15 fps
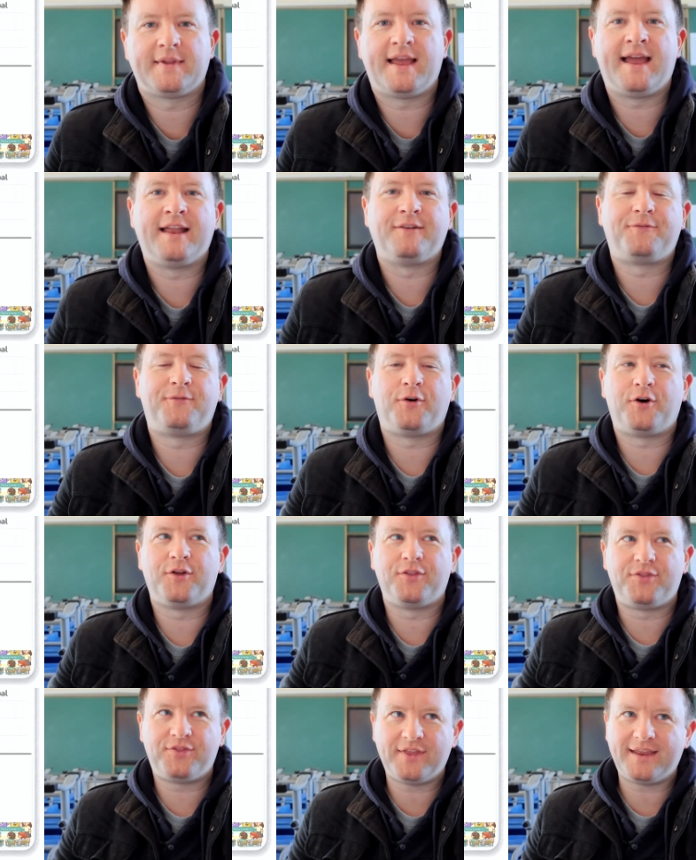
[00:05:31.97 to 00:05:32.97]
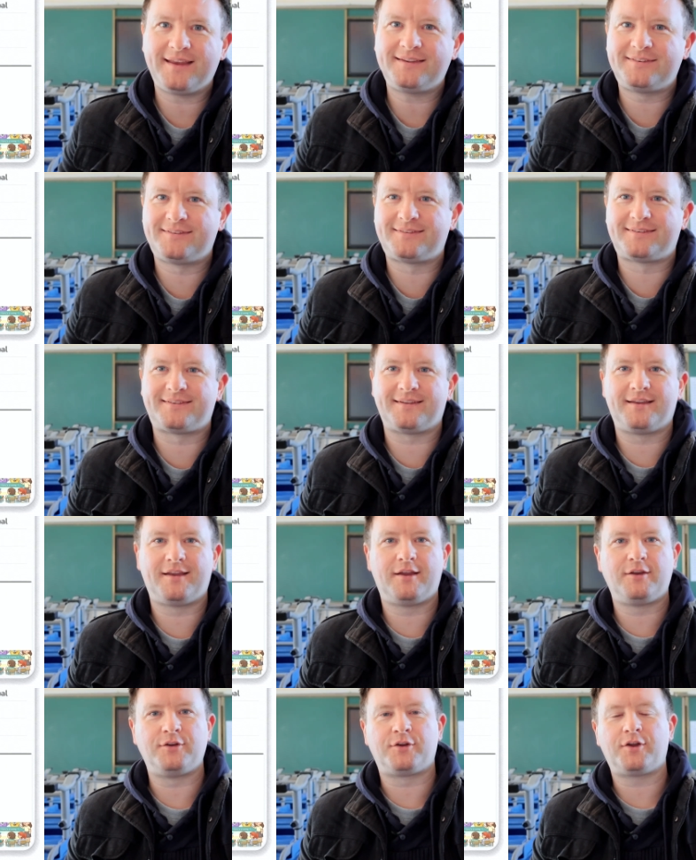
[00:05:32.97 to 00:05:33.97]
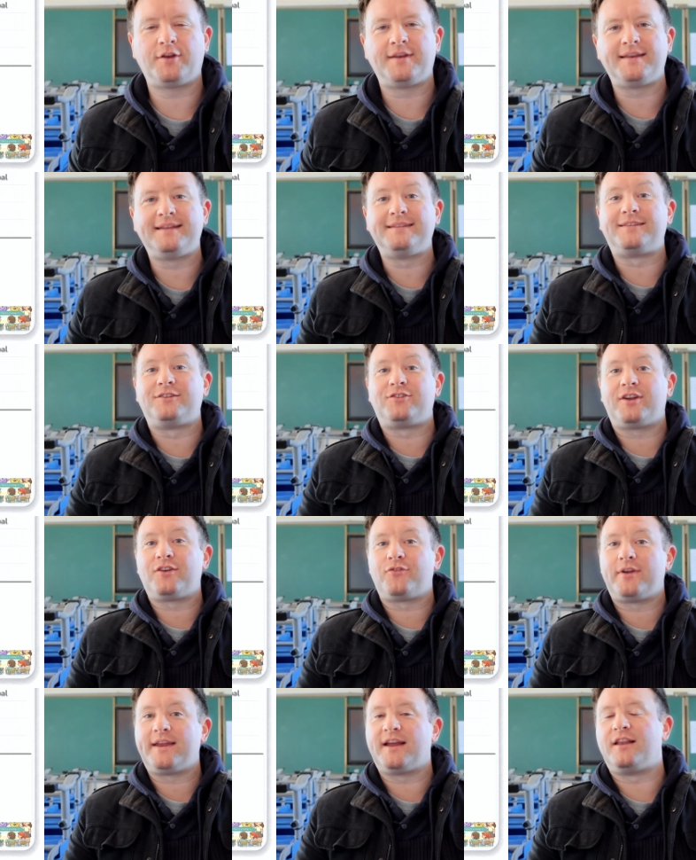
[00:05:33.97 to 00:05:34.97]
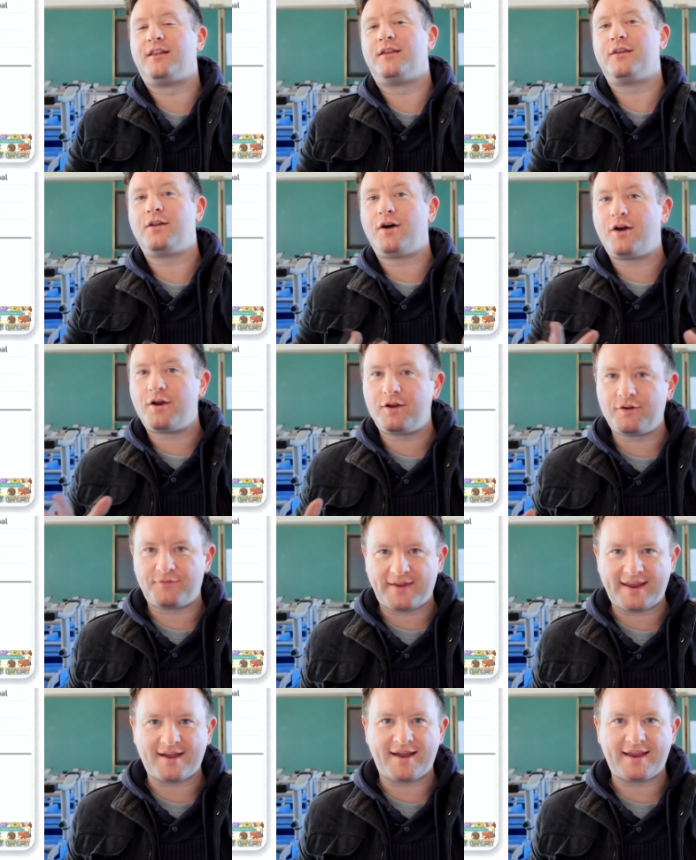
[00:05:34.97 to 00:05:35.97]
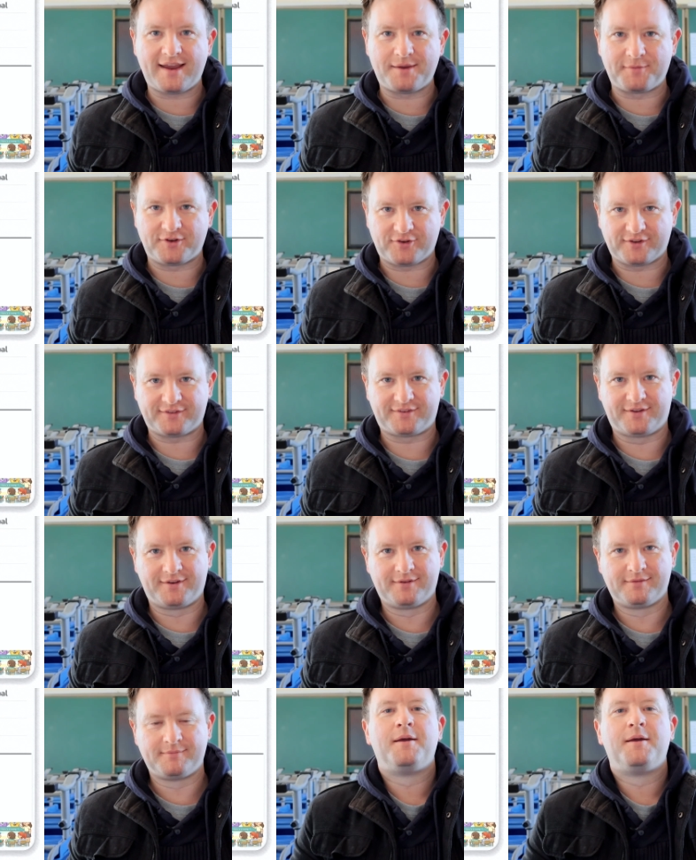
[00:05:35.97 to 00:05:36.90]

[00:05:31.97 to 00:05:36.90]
And for this, you're going to need to generate a lot of AI images